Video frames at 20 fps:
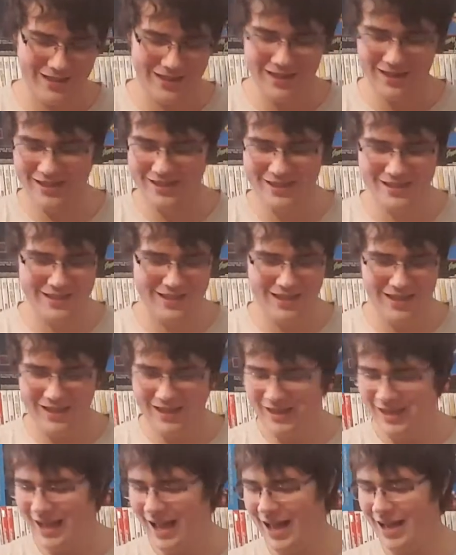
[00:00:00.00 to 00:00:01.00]
It just,
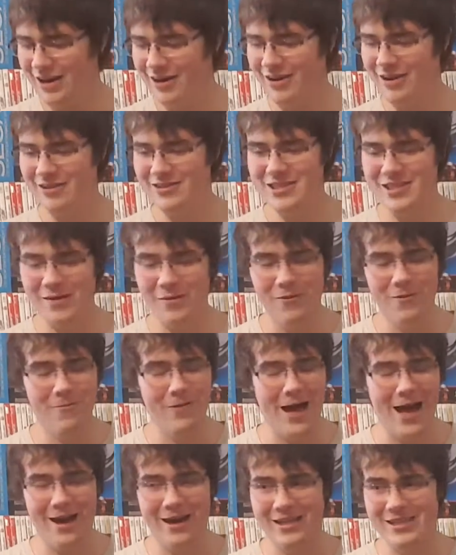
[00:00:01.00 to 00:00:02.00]
I don't know, something
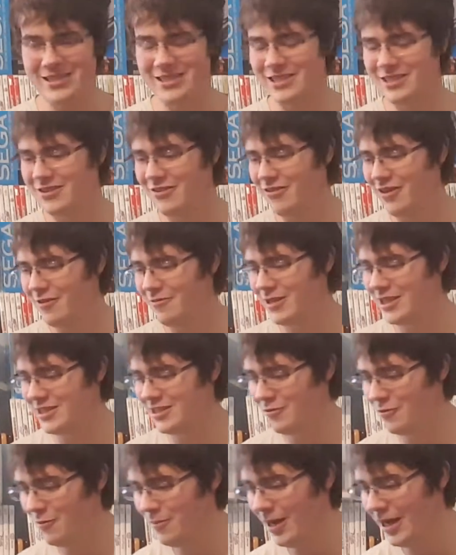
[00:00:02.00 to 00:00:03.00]
about it's just fun because
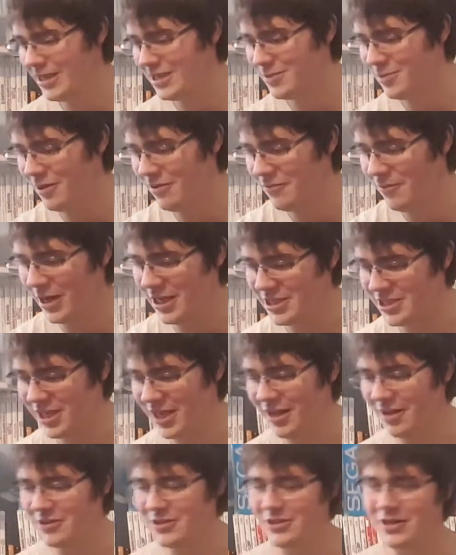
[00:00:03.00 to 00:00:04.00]
it reminds me of my
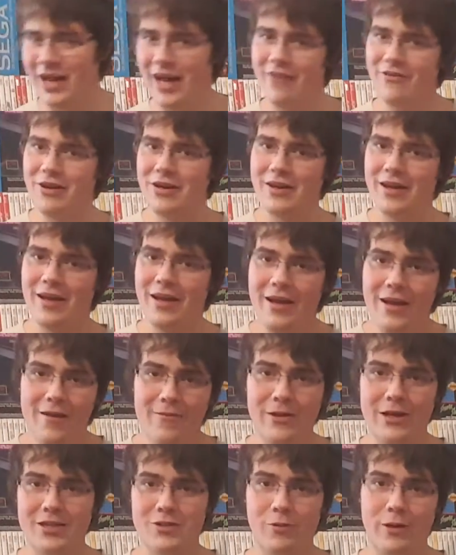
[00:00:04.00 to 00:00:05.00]
childhood having to,
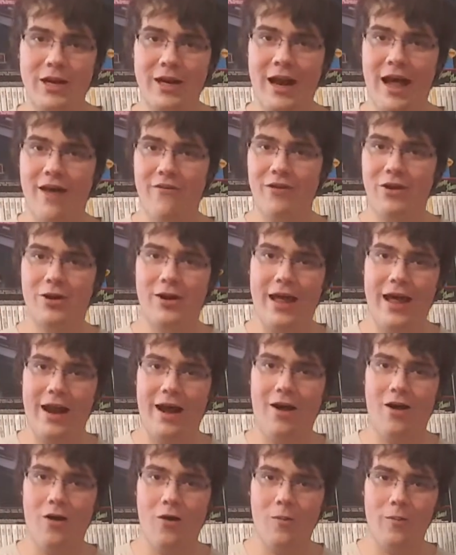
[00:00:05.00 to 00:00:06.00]
because we didn't have internet
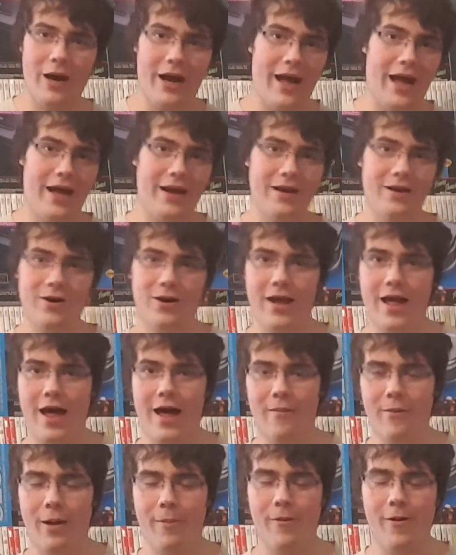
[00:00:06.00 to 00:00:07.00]
at home, but I had internet
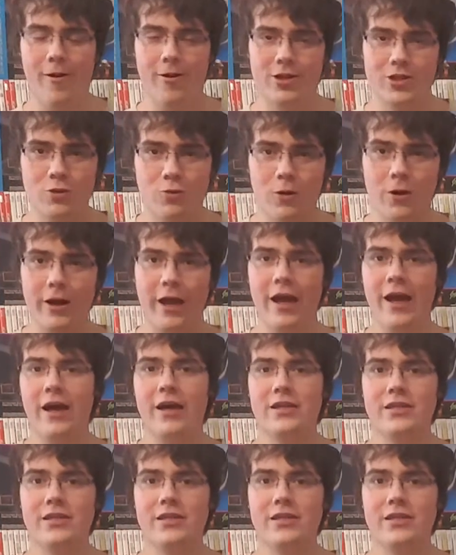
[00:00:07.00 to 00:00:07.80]
at my parents' work.